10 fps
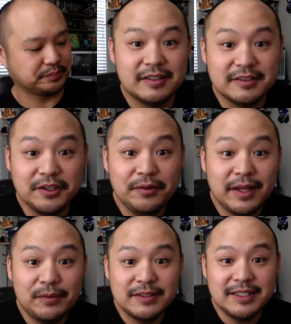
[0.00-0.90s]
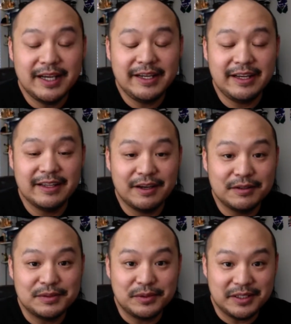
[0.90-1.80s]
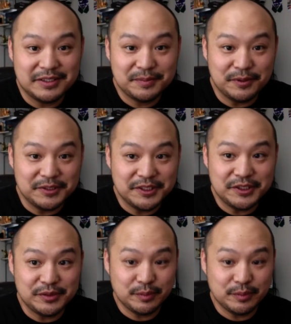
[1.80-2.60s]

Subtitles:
So that was the idea, that was what it's supposed to do.